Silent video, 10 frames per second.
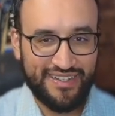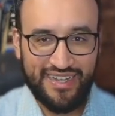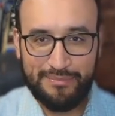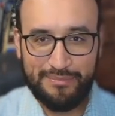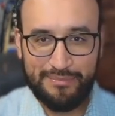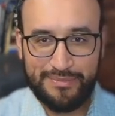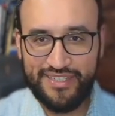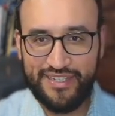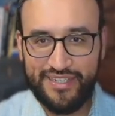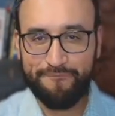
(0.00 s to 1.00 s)

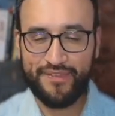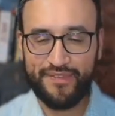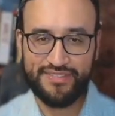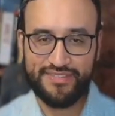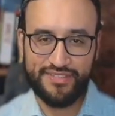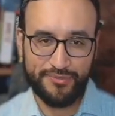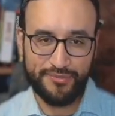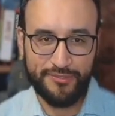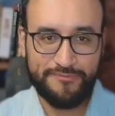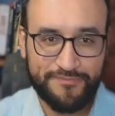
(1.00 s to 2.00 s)
Obsidian is a tool
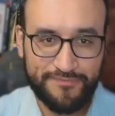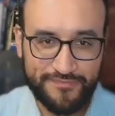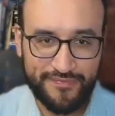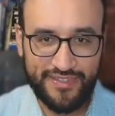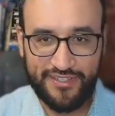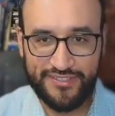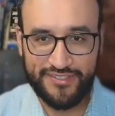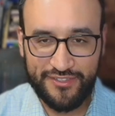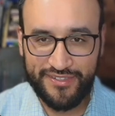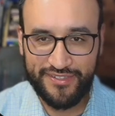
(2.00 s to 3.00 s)
that you're seeing over
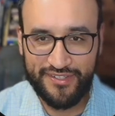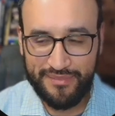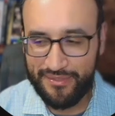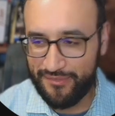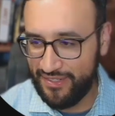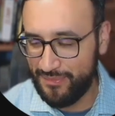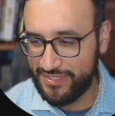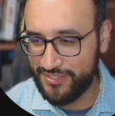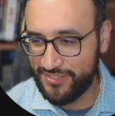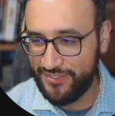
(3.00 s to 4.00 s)
here on my right of my
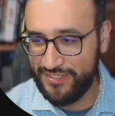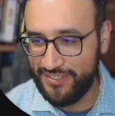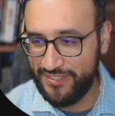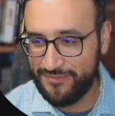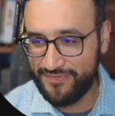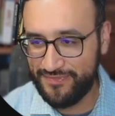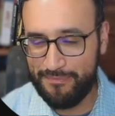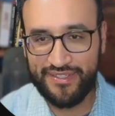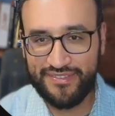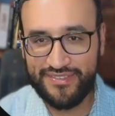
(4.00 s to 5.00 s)
screen. Yep, I think you can
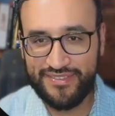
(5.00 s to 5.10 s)
see it.